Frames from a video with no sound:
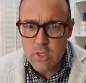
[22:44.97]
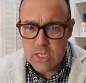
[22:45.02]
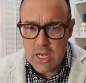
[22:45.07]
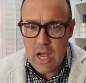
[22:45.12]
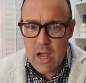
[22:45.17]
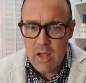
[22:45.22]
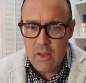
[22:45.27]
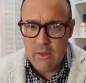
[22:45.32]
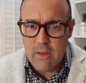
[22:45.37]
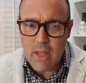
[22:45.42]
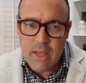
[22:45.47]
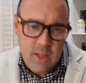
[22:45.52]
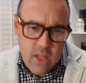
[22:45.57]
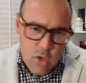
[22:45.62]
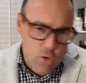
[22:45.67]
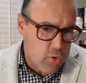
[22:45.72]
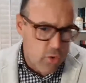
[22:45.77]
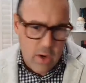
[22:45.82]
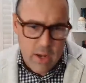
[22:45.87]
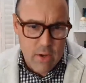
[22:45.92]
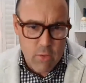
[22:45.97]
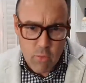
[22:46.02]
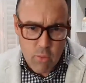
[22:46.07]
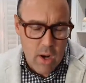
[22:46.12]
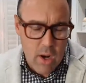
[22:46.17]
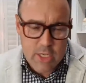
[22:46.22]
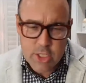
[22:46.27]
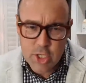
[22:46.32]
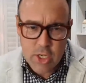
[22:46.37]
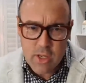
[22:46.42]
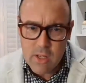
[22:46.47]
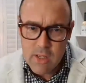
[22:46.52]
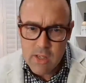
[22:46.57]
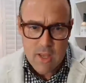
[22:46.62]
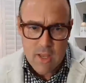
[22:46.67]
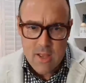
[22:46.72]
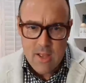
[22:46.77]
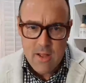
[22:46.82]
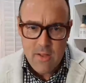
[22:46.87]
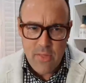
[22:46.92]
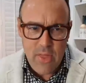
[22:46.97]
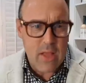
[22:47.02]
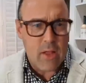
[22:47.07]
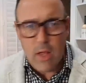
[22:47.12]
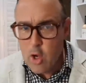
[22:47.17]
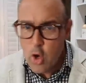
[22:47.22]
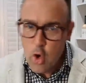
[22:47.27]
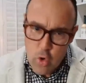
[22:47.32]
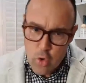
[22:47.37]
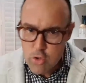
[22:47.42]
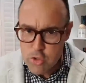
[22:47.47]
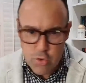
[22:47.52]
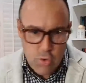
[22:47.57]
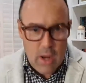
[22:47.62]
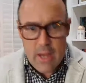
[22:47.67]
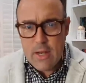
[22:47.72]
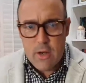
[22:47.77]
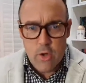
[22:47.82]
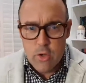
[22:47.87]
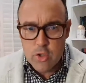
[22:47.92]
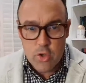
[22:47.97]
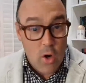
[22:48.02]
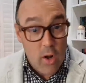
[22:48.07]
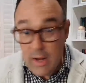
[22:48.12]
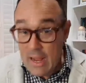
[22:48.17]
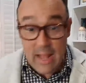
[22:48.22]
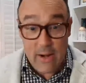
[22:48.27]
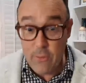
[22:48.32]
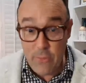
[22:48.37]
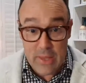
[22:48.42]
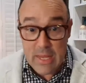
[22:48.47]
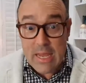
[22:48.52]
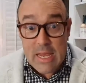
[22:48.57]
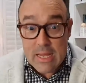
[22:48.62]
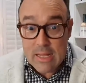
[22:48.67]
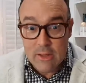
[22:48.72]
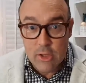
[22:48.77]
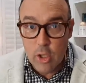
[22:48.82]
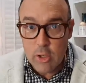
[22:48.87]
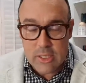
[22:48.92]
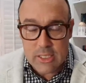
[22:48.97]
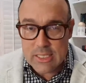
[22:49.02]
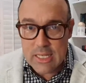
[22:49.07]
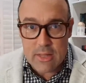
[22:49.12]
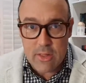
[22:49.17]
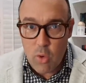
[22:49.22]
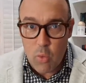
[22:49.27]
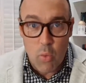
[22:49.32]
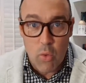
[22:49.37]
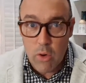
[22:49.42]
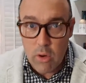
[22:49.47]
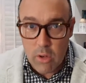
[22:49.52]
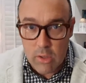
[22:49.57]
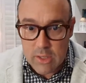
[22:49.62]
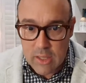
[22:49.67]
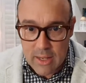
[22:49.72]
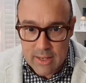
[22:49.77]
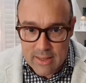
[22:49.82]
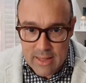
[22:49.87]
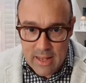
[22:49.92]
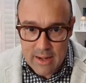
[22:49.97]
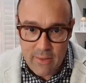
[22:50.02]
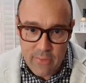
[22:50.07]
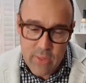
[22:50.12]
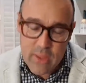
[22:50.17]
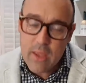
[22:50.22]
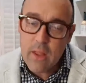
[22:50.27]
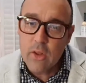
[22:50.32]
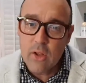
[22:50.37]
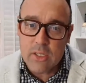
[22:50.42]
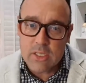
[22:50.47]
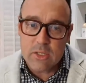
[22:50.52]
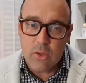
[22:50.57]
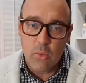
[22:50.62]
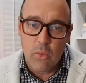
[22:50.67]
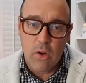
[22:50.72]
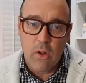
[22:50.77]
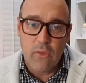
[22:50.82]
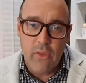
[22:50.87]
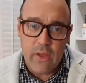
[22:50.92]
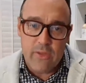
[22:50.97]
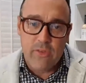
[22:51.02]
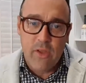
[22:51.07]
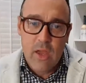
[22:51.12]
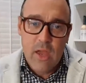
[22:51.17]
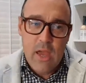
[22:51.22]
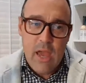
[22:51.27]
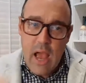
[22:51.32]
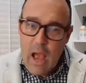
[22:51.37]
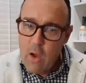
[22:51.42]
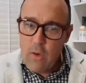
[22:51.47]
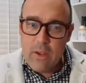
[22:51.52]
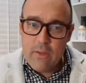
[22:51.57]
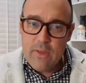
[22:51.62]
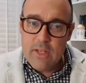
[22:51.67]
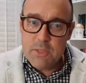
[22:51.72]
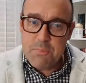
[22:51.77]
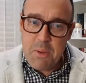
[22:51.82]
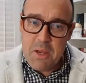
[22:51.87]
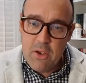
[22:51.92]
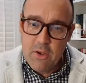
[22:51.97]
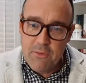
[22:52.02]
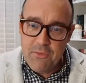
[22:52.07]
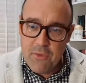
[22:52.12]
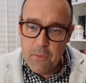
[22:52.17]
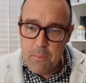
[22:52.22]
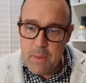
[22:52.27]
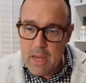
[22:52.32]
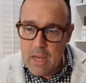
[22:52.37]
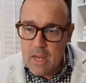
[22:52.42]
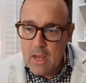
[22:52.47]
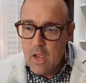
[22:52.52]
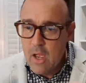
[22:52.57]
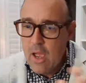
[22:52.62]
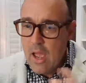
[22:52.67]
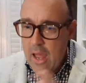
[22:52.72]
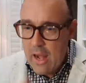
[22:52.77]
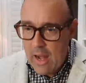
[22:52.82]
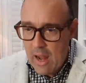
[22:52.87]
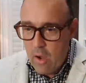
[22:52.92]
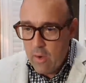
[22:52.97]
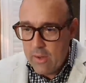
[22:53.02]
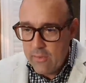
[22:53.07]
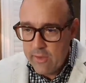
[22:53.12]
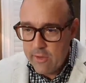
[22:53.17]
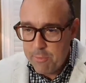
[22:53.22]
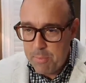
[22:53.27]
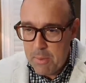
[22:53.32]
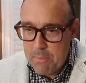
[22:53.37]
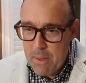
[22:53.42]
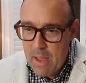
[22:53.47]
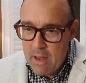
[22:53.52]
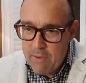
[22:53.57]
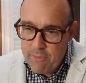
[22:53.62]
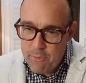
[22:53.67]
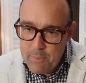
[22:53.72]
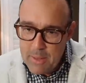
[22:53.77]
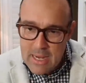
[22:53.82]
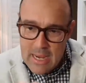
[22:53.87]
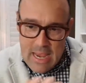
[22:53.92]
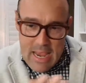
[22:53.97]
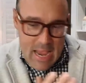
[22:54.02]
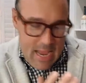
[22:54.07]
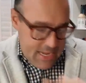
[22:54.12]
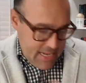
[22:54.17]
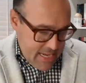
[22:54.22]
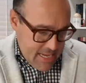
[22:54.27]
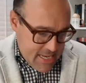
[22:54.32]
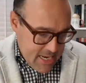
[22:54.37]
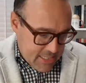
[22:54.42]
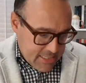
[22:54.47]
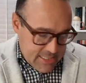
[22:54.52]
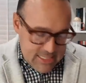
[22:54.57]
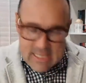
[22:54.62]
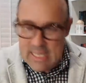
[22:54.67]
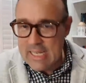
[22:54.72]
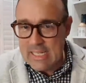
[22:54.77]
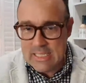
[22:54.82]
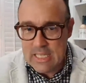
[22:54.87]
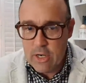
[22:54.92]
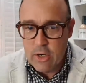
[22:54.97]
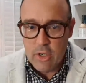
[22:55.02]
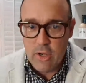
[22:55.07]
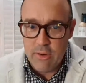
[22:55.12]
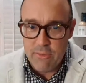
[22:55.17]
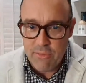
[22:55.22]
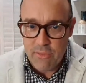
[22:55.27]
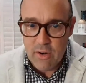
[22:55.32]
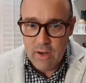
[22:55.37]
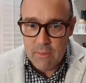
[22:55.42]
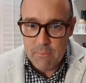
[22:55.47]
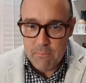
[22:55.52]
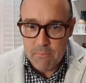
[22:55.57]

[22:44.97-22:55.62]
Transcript: on like the Ukraine-Russia thing, like who's right, who's wrong. I don't think he looks at the world like that. I think he looks at the world as, how can this be good for me? And how can this be bad for me? And he does things that are good for him.